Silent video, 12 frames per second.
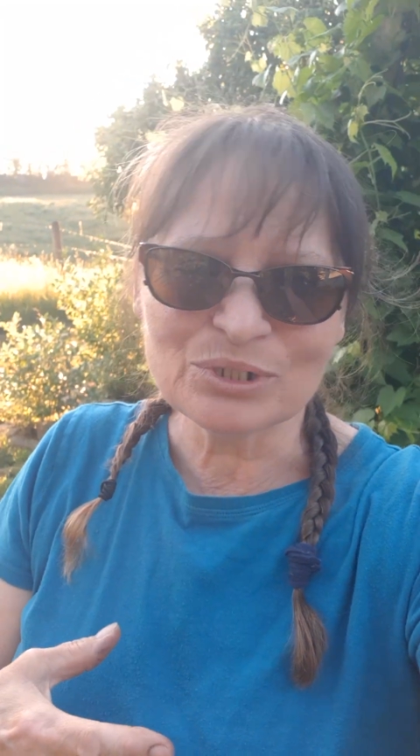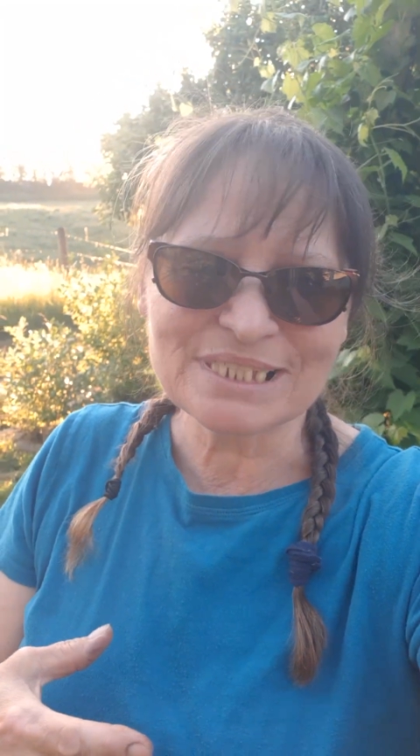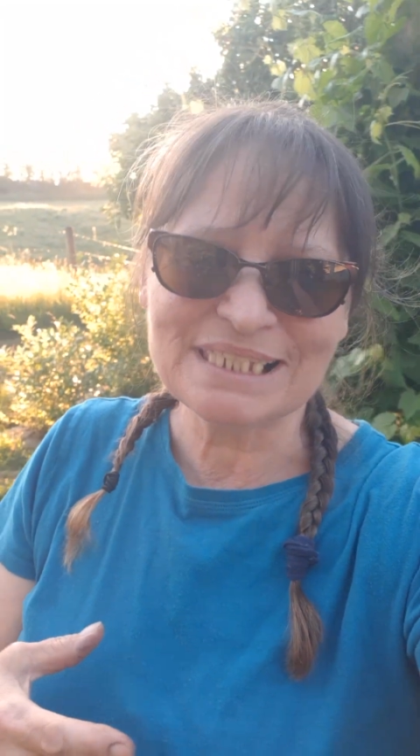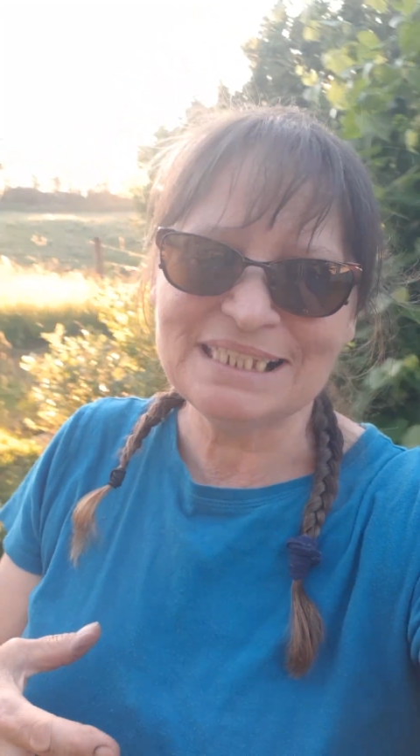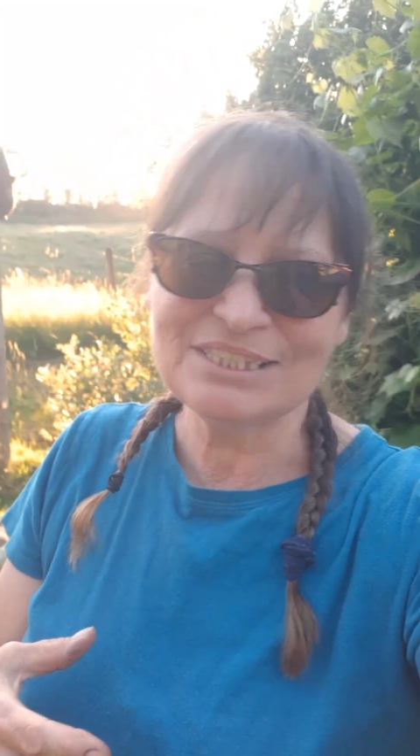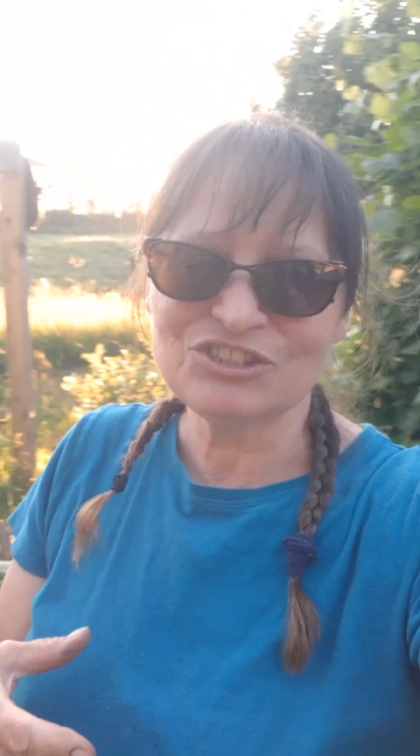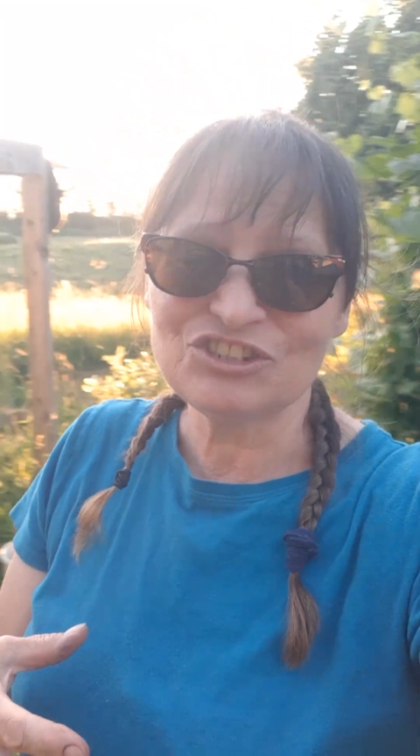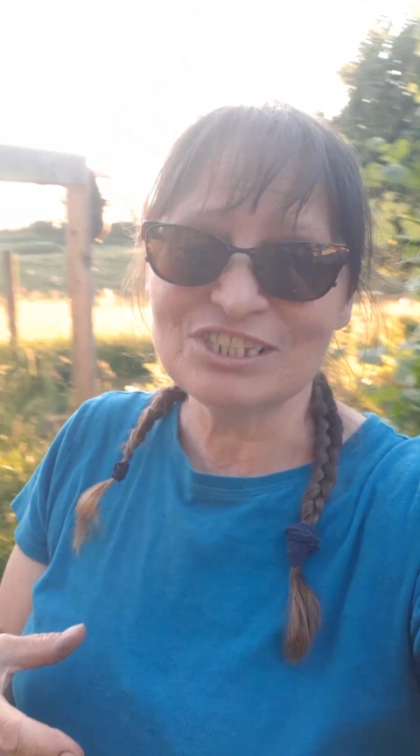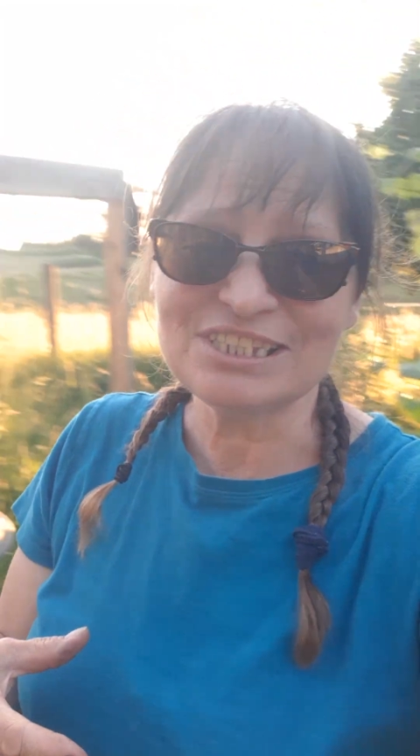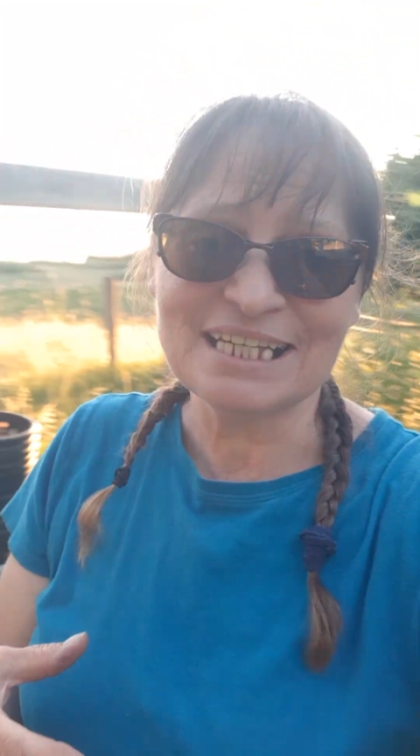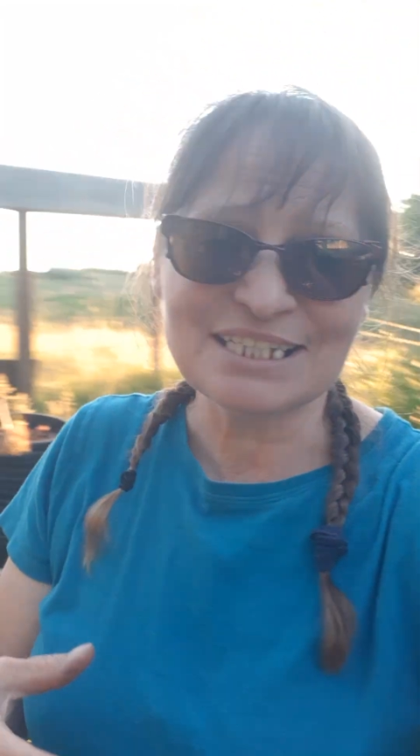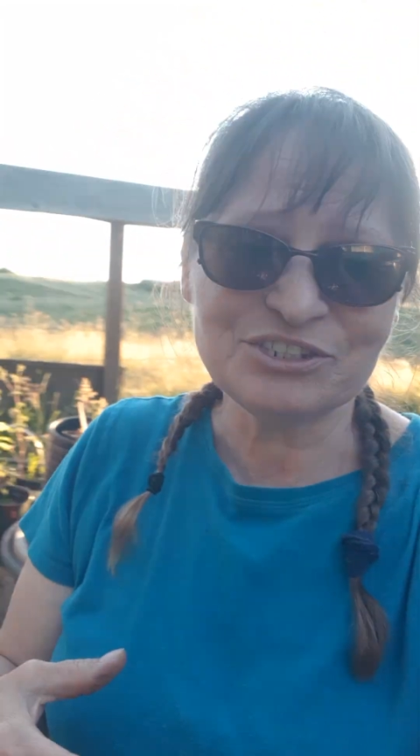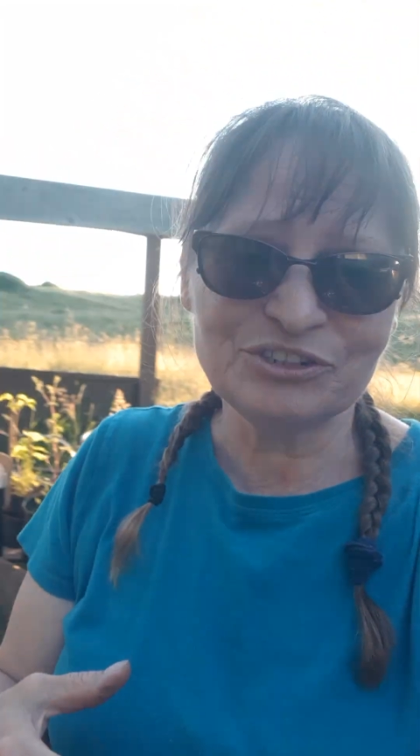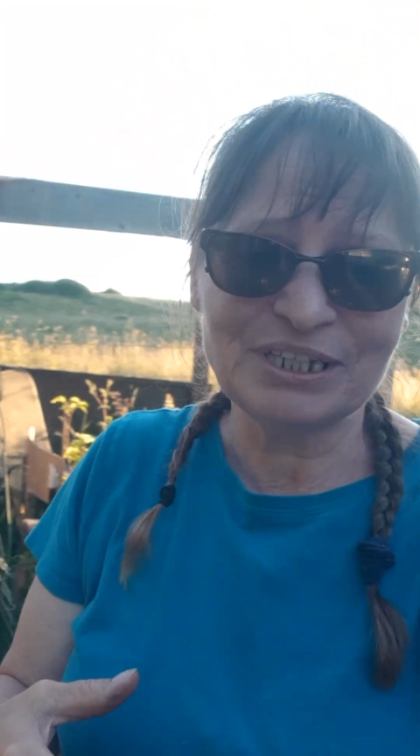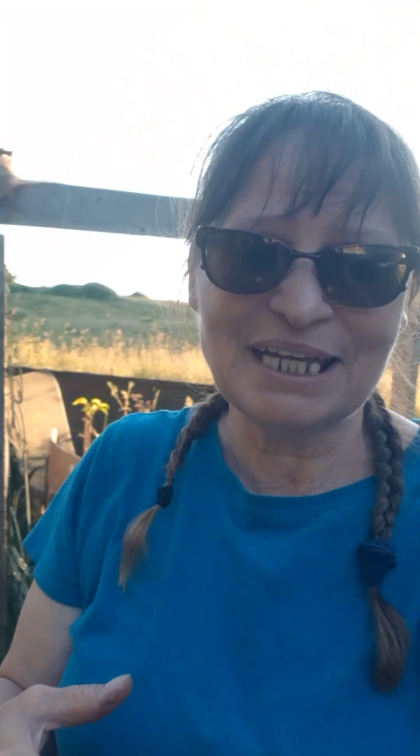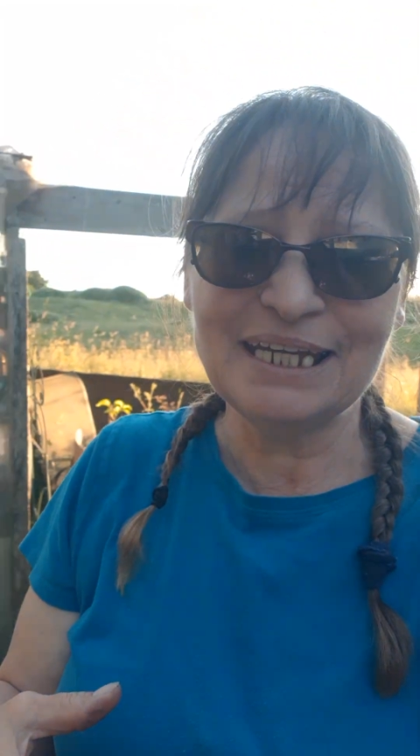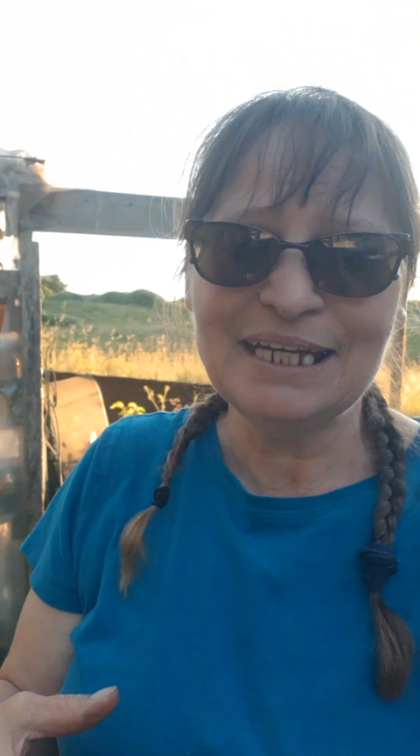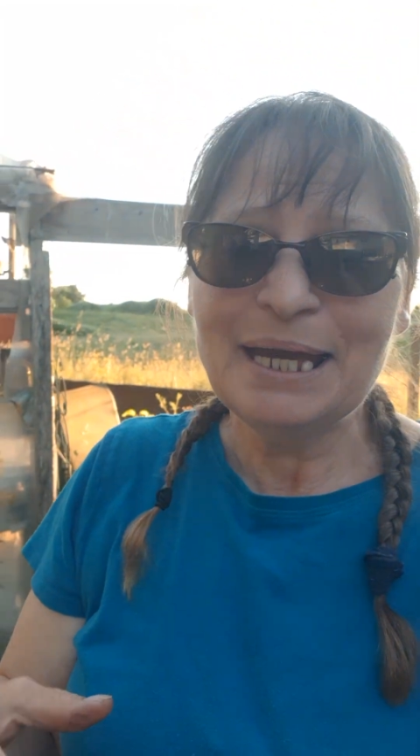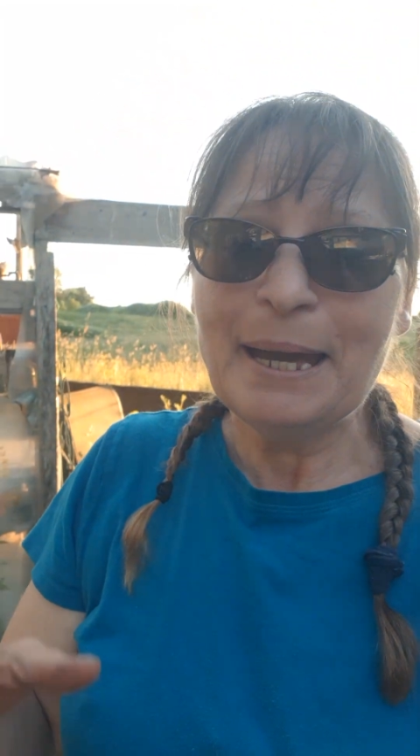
seeds just yesterday,